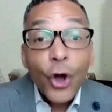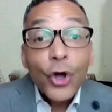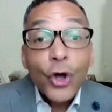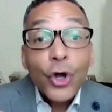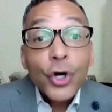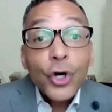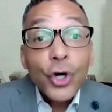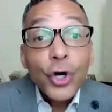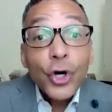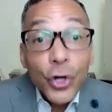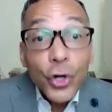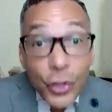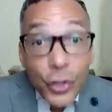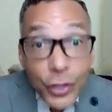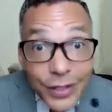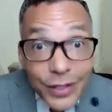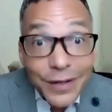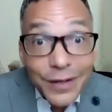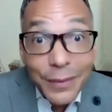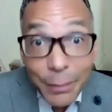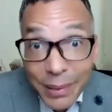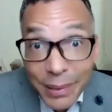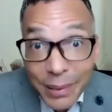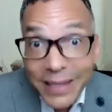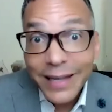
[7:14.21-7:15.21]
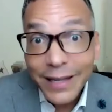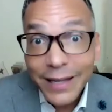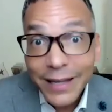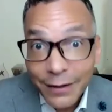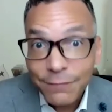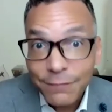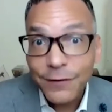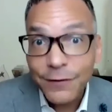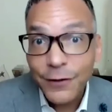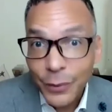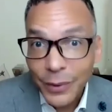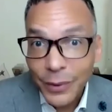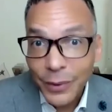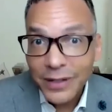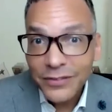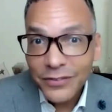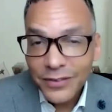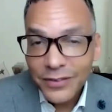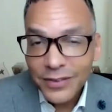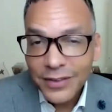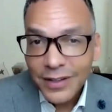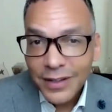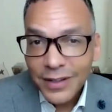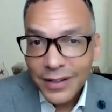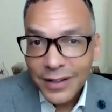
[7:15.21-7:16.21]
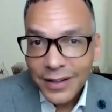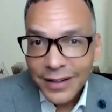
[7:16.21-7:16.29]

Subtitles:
could be influenced.